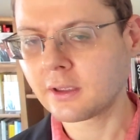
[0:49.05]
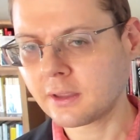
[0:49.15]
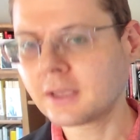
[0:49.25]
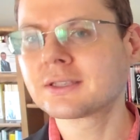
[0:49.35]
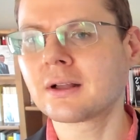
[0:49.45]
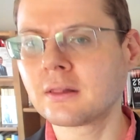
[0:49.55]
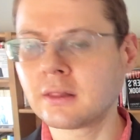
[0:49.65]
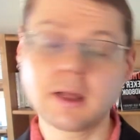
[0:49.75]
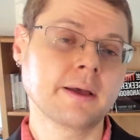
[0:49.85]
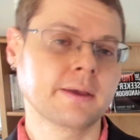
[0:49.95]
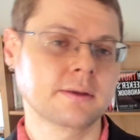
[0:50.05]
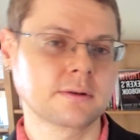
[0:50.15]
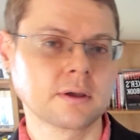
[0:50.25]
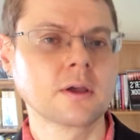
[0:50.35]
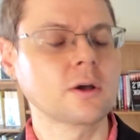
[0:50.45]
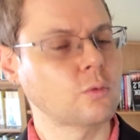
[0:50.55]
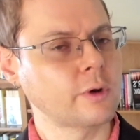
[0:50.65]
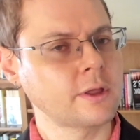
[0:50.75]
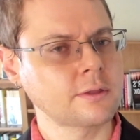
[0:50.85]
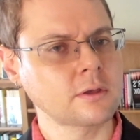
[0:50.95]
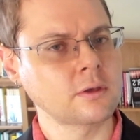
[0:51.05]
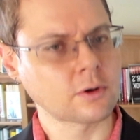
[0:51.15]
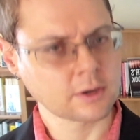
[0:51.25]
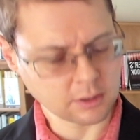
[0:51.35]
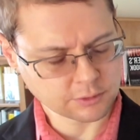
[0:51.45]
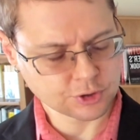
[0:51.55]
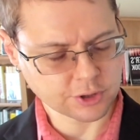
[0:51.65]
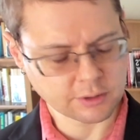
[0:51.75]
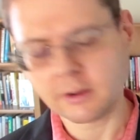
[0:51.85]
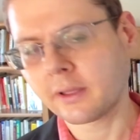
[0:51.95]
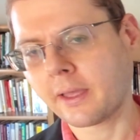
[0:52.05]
is aligned with your culture,